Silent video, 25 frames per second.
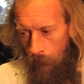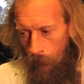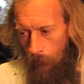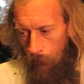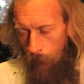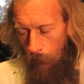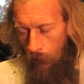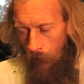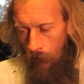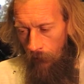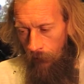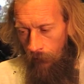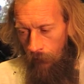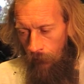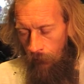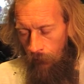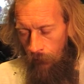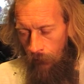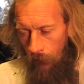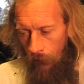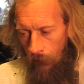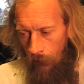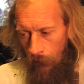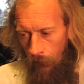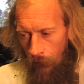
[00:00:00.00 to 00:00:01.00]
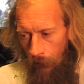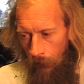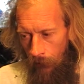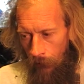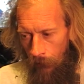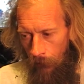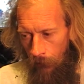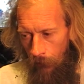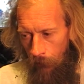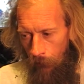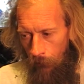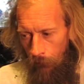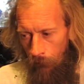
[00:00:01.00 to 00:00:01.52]
But I just think, yeah, there
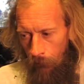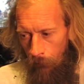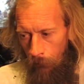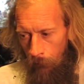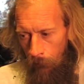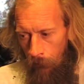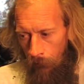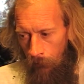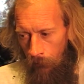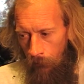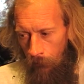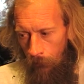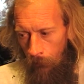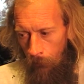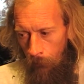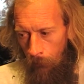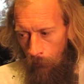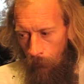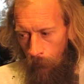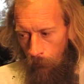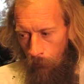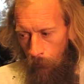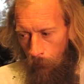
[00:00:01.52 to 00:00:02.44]
used to be so much